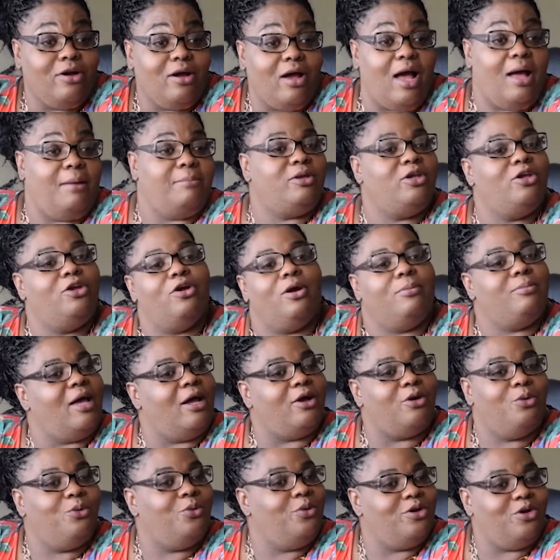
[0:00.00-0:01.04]
I'm here. I'm
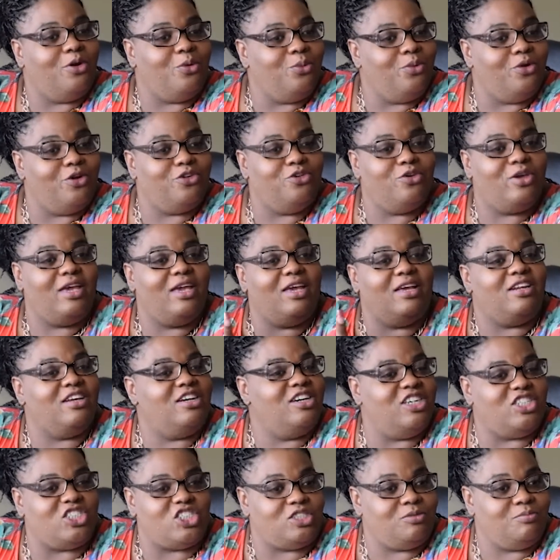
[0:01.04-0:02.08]
not going nowhere. You can't
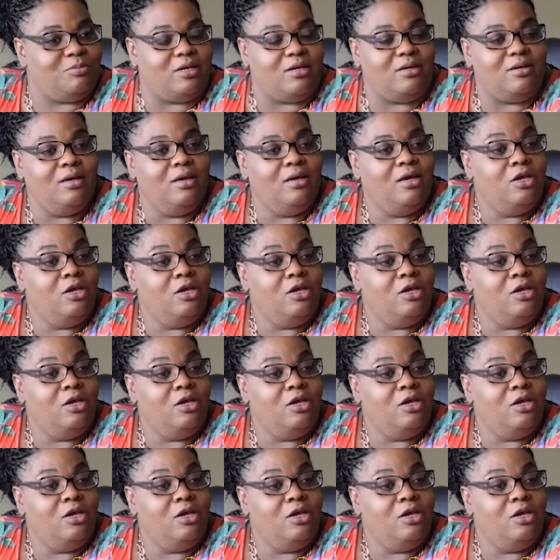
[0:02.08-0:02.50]
hush me.